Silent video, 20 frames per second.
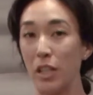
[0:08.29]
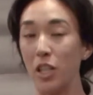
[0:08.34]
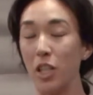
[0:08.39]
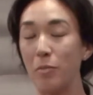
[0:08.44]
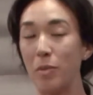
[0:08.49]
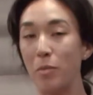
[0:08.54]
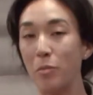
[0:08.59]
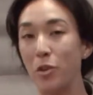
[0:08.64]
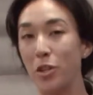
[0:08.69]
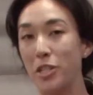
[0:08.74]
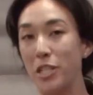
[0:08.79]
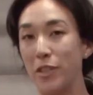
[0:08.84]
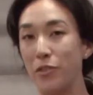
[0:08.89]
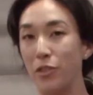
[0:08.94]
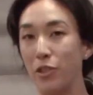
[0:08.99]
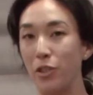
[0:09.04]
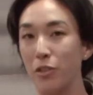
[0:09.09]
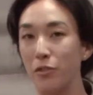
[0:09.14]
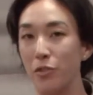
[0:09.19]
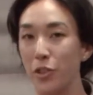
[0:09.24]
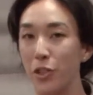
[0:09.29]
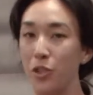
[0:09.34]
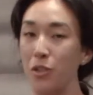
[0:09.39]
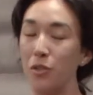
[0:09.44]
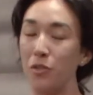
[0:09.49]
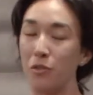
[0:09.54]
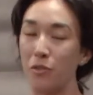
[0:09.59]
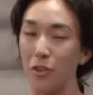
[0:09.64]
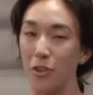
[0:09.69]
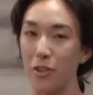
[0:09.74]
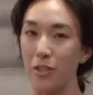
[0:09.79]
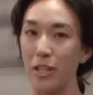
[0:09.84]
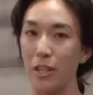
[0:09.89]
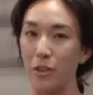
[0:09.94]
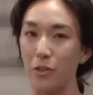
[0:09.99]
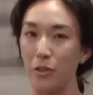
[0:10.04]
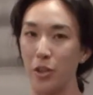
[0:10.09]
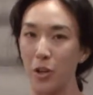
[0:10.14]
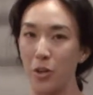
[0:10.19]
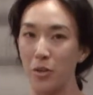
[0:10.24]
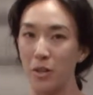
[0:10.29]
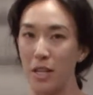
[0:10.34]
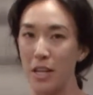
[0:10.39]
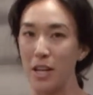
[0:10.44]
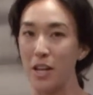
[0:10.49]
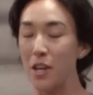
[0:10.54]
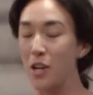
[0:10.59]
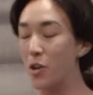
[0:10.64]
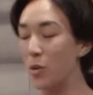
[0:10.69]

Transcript: a little bit more difficult for you further down the road.